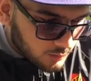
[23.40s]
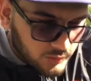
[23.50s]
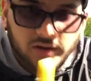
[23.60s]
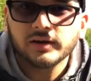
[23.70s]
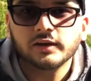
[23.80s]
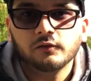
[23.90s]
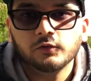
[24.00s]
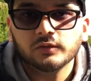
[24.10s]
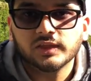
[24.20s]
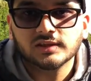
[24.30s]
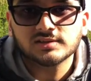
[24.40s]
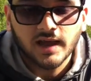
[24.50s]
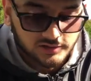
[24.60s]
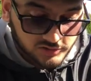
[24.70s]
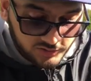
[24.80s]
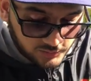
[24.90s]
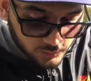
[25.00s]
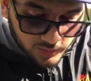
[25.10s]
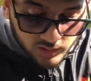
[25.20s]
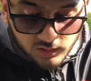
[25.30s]
we're gonna need a few things to actually
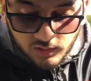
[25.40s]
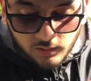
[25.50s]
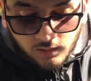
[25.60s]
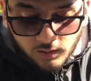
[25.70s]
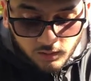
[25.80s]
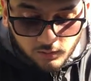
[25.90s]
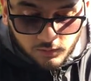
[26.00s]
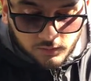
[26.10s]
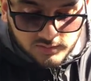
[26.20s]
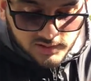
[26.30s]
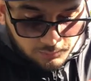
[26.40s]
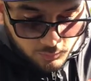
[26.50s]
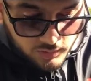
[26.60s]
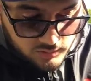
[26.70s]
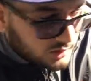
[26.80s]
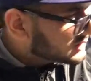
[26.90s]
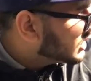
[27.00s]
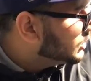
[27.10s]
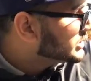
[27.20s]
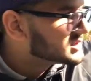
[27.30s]
do it. Step one as
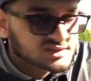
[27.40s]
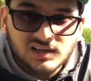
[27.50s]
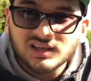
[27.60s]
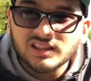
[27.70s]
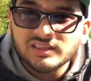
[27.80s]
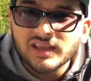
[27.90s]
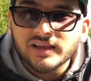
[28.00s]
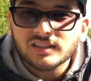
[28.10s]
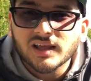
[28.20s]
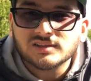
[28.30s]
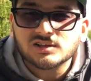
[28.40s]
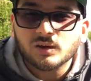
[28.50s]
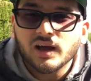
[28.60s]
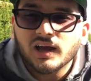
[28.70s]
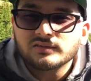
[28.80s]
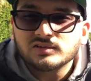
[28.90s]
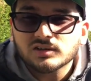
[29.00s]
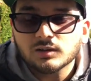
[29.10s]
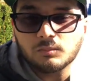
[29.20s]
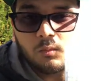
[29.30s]
always to clean the headlights so I have
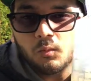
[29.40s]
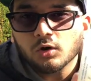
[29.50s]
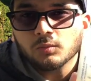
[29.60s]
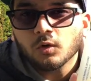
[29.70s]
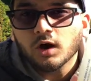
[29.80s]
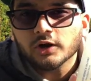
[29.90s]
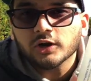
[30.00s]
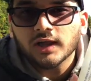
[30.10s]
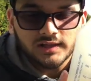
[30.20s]
some warm water